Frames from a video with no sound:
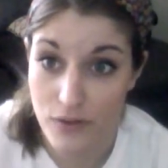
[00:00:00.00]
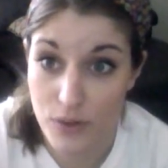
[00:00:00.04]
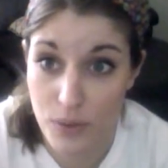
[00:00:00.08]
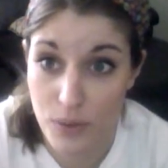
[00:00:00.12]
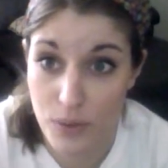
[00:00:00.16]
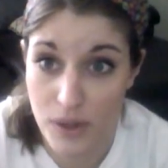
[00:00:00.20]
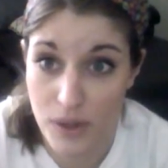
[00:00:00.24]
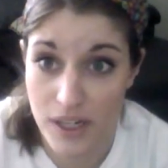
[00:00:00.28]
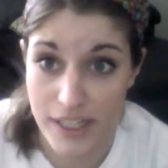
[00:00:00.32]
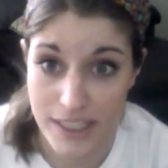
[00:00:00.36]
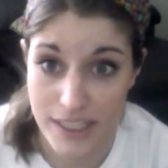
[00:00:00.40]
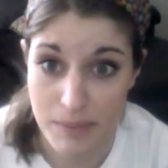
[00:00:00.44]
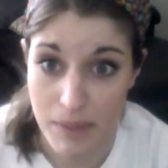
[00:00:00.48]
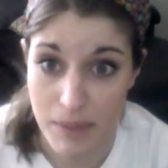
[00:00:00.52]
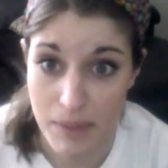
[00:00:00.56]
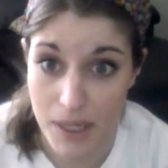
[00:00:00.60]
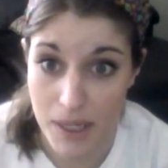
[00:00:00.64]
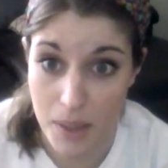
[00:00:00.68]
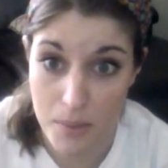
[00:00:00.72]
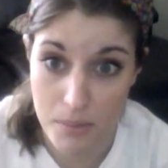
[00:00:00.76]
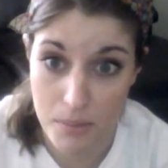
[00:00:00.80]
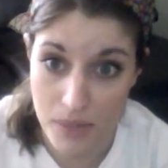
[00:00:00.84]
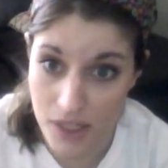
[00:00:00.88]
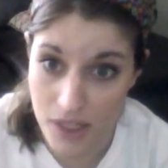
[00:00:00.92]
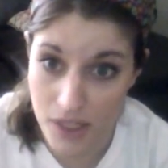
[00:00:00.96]
We weren't going to spend
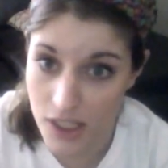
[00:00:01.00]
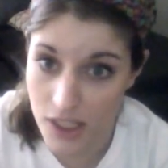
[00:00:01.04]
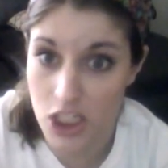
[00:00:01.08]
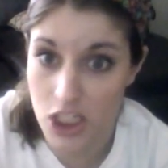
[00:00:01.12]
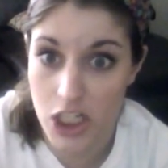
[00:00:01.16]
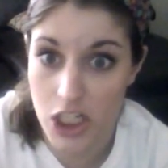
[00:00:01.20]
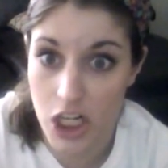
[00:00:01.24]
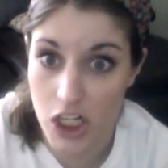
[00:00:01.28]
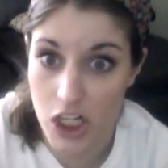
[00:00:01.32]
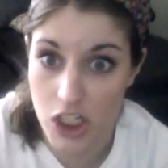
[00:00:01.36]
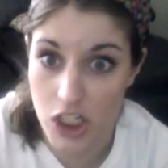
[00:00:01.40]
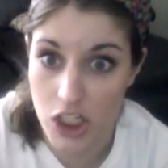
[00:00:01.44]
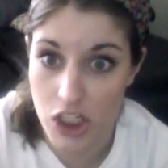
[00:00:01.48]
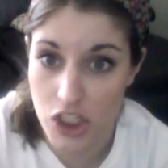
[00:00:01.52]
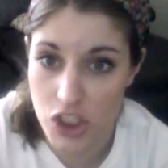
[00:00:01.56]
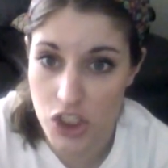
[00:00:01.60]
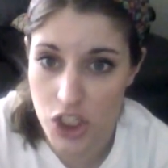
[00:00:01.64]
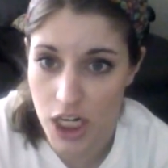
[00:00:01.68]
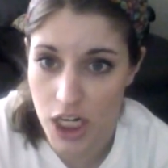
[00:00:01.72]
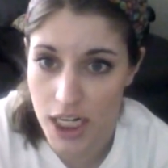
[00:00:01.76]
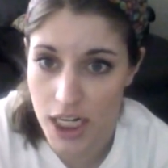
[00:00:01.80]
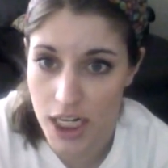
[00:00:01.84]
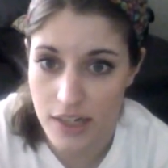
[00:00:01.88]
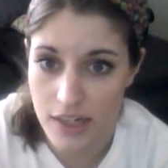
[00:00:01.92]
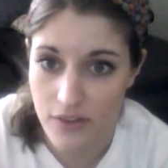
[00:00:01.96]
$1 million
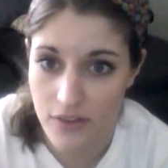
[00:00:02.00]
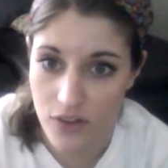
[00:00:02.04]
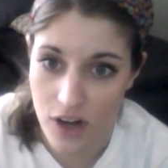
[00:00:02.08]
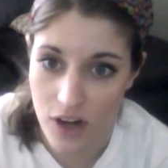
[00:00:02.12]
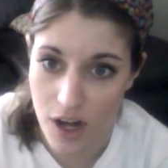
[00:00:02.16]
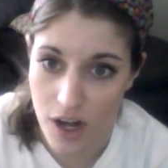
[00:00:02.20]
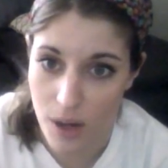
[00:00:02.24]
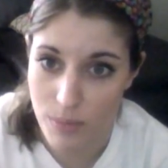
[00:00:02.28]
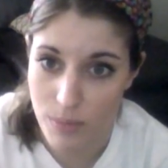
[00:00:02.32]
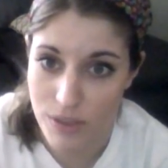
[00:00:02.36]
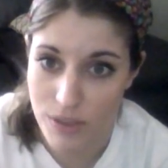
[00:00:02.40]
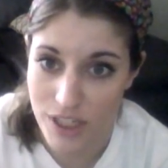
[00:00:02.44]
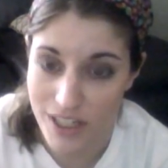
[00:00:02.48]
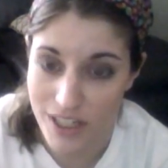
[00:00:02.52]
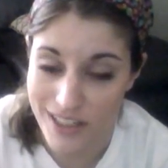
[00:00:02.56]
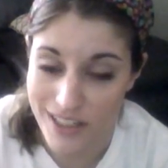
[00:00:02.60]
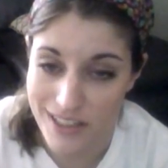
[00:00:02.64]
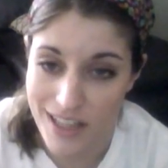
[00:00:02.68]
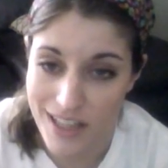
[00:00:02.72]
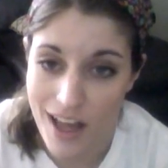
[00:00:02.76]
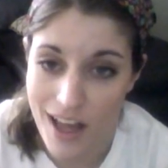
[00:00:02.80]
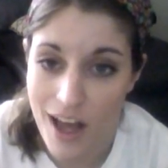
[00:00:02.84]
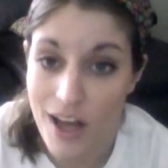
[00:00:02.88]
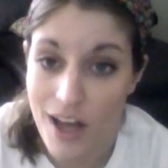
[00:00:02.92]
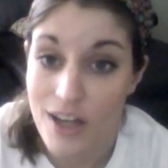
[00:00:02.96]
trying different
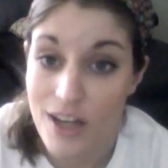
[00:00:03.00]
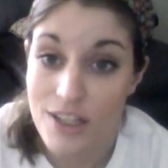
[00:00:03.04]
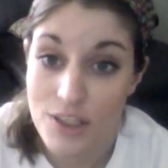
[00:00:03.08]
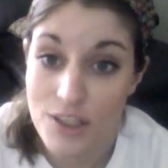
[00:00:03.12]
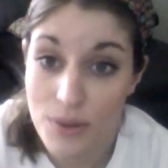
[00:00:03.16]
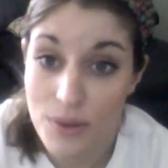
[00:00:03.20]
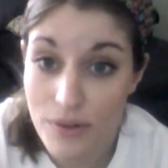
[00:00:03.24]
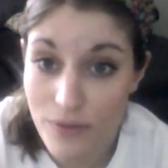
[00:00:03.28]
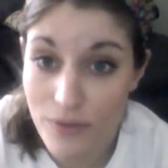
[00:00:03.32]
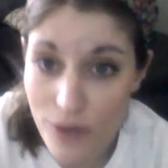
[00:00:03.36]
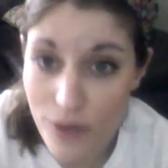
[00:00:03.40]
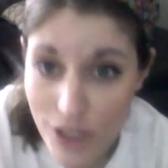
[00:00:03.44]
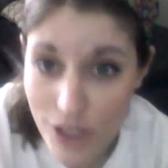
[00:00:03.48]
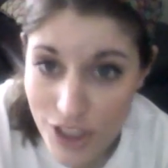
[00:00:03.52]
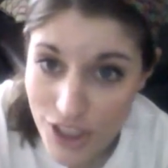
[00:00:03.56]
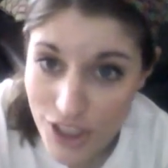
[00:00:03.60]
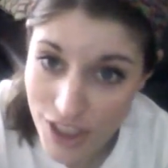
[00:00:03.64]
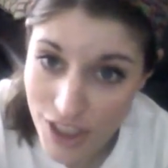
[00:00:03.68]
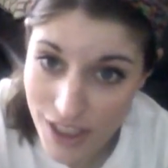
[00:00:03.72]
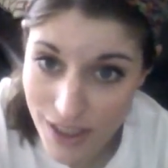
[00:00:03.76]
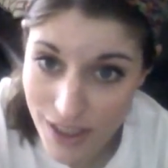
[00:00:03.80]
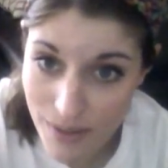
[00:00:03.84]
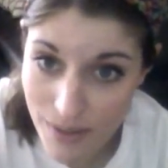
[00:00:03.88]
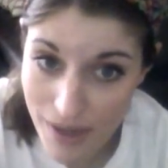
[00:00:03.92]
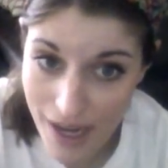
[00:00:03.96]
options, so
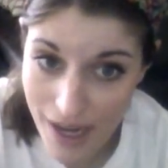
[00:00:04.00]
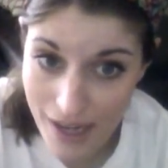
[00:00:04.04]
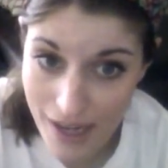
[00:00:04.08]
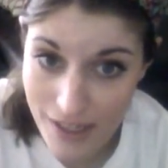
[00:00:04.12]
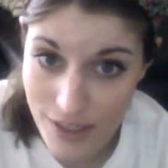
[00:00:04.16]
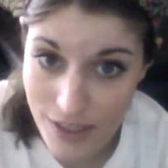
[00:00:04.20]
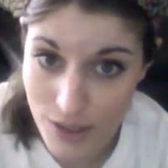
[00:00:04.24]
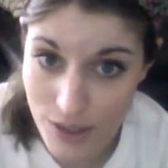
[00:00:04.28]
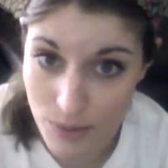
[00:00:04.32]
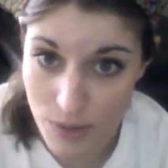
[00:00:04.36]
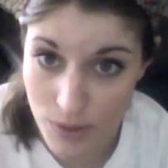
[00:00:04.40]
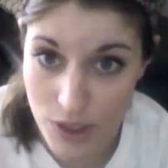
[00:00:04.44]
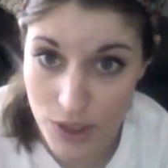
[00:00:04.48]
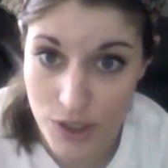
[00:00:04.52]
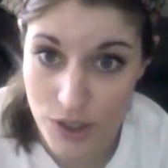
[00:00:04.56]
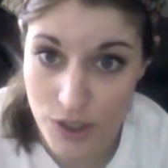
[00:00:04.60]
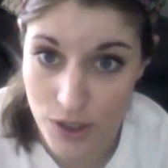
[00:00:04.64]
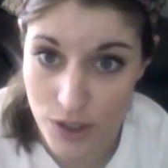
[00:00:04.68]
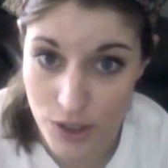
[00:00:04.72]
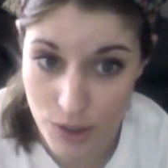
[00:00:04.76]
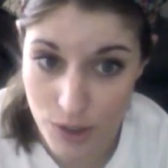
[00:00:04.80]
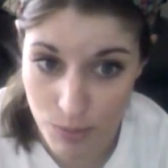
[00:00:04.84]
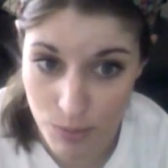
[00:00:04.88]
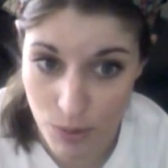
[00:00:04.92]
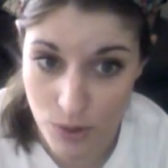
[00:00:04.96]
unfortunately we had to switch to
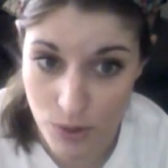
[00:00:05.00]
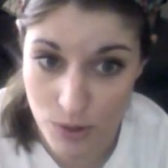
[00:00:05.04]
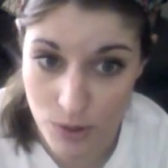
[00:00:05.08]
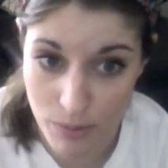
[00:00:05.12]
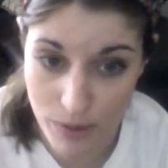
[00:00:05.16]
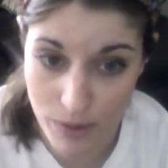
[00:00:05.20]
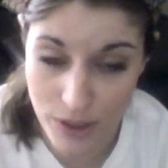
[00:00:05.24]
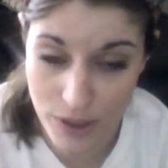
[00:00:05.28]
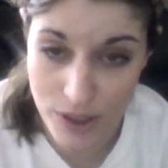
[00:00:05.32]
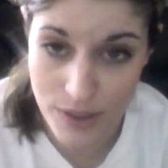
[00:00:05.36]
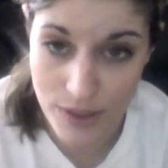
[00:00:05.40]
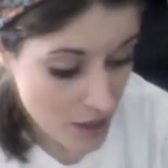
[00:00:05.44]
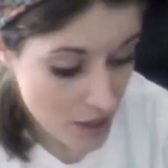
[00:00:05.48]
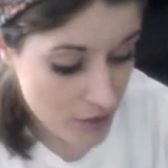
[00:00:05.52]
disposables.